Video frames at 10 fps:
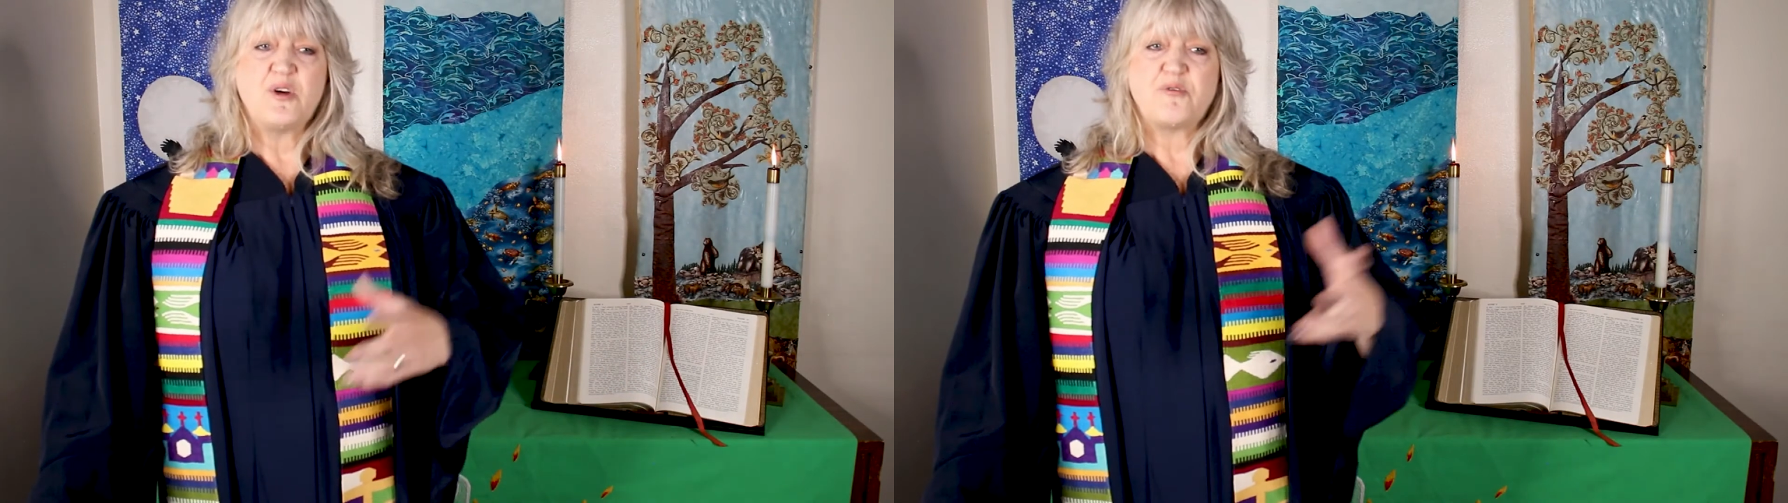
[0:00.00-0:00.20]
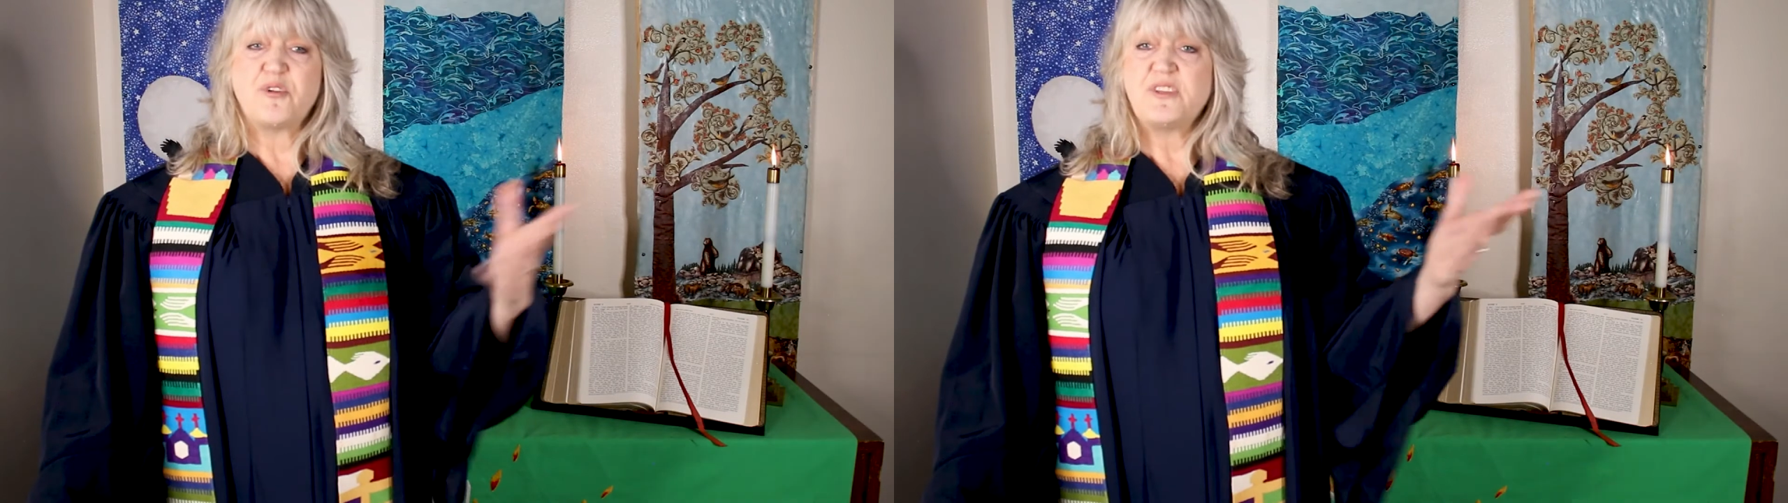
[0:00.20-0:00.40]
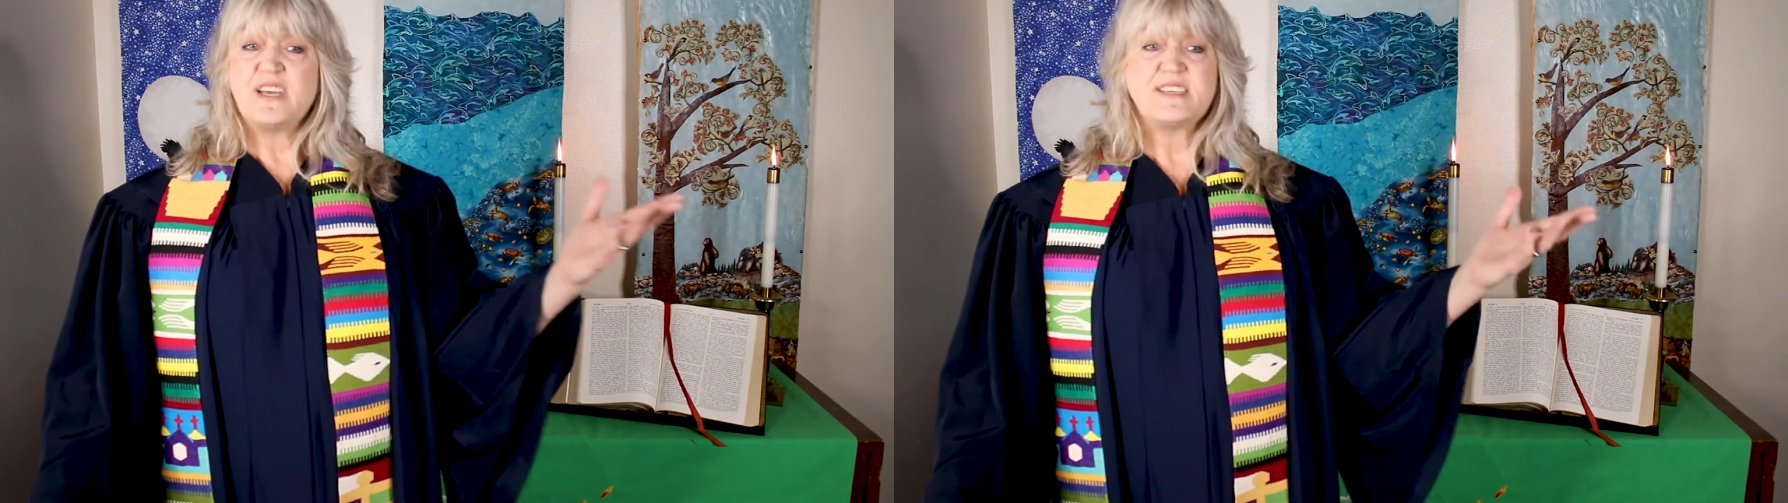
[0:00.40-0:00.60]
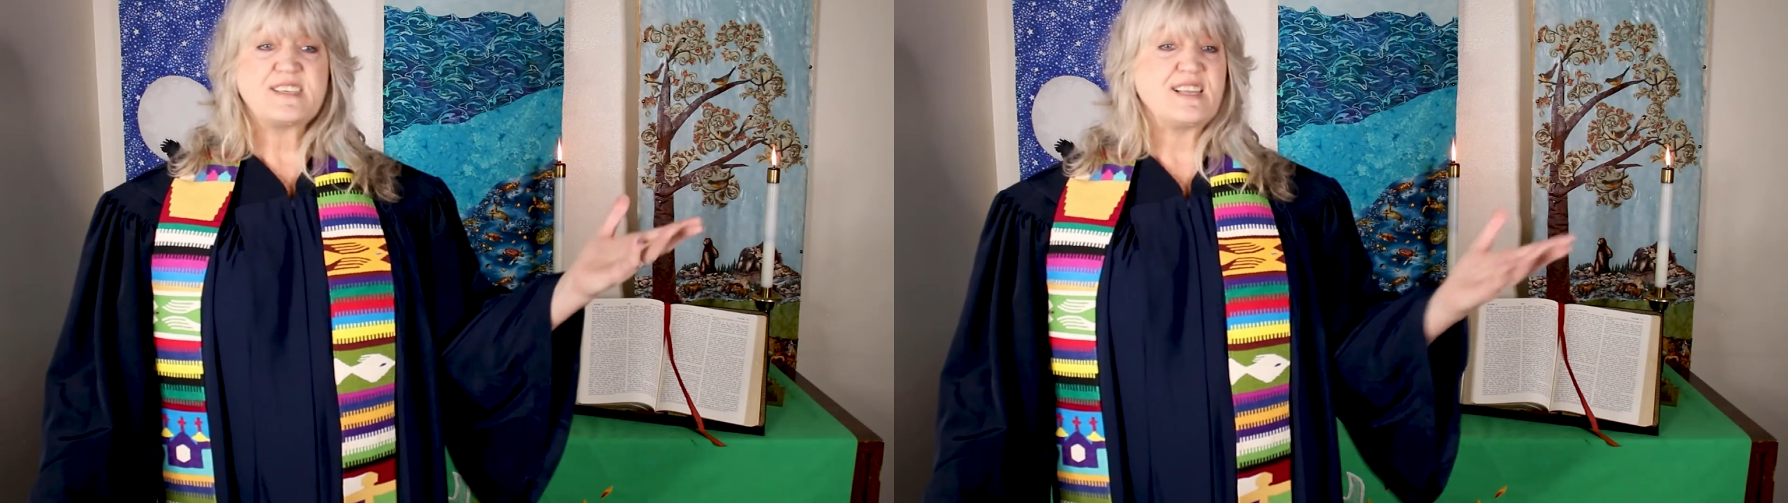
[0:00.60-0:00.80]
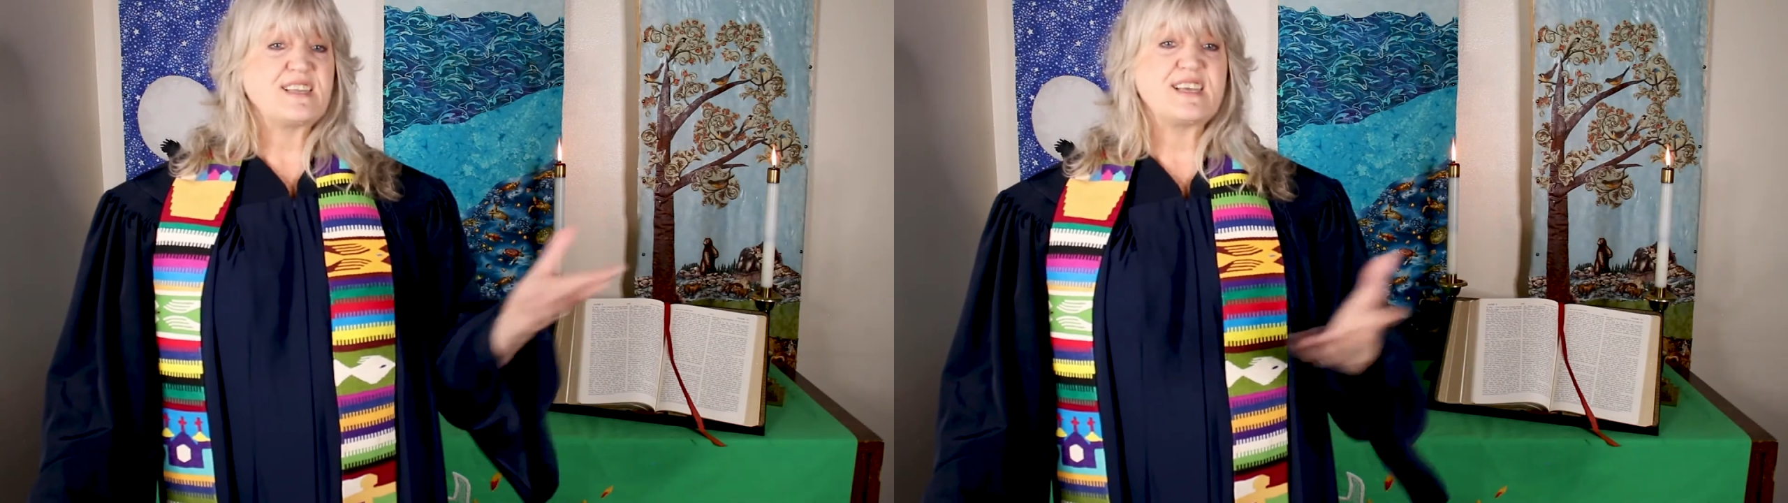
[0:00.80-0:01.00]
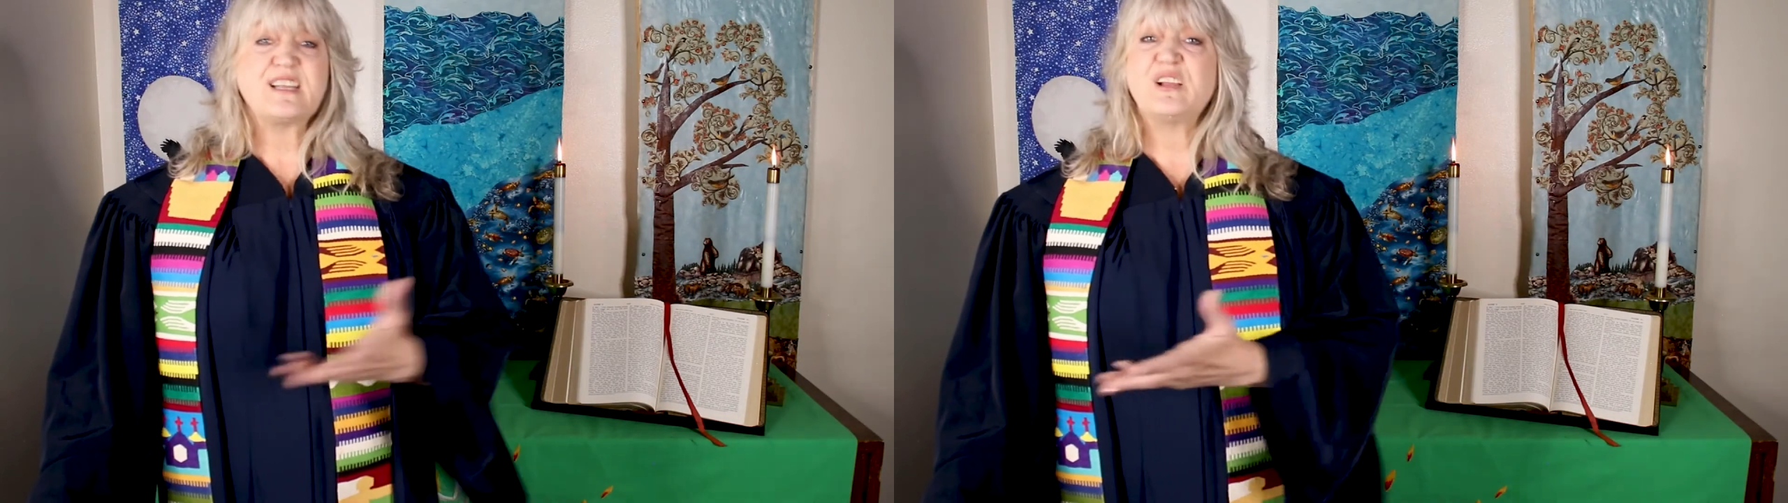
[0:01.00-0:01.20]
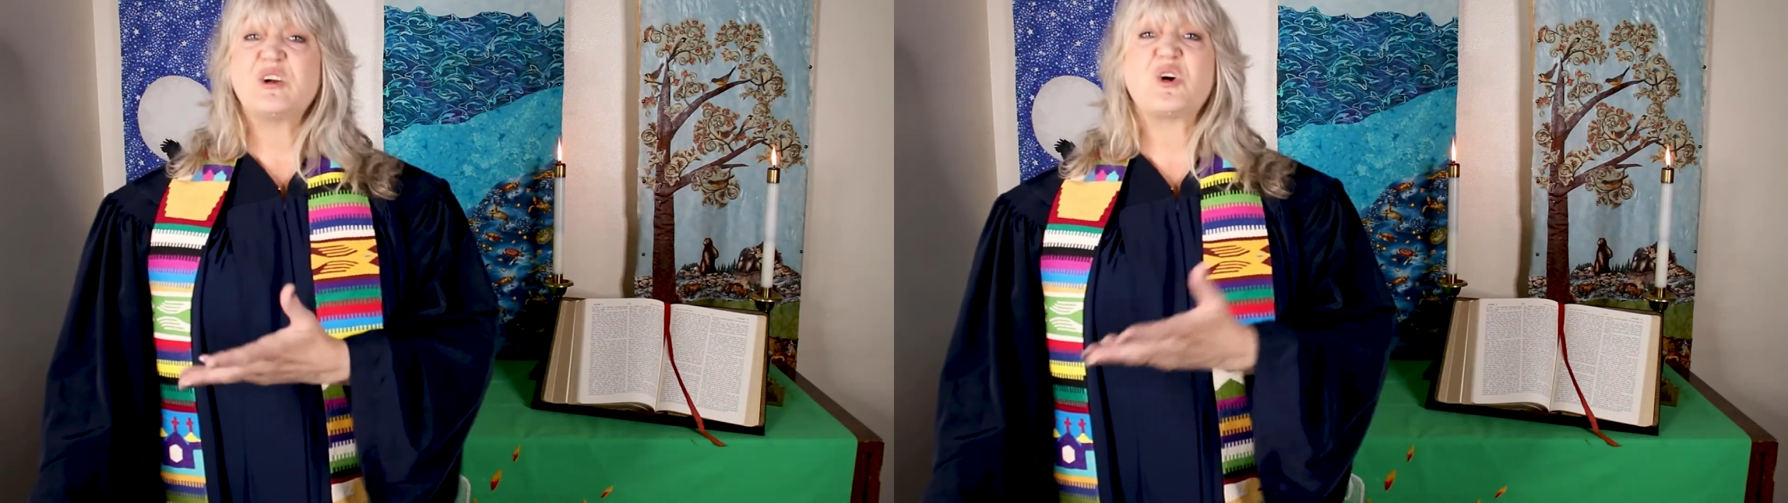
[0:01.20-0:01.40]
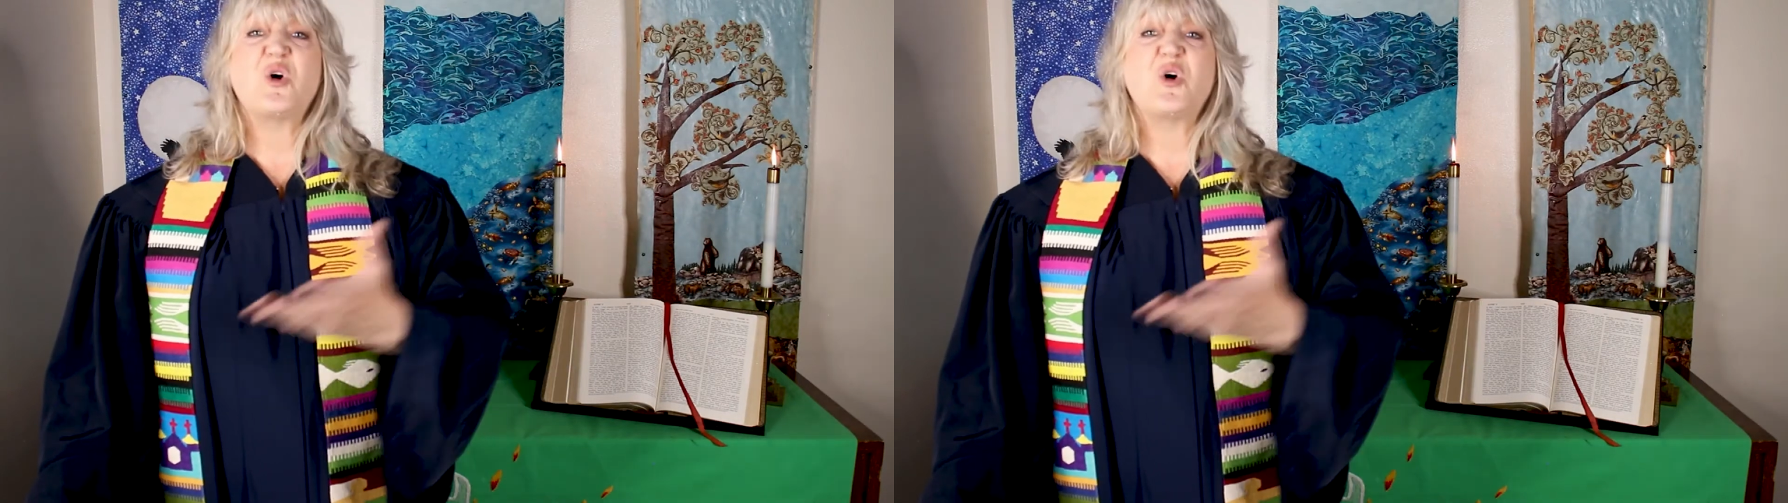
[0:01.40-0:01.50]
for this little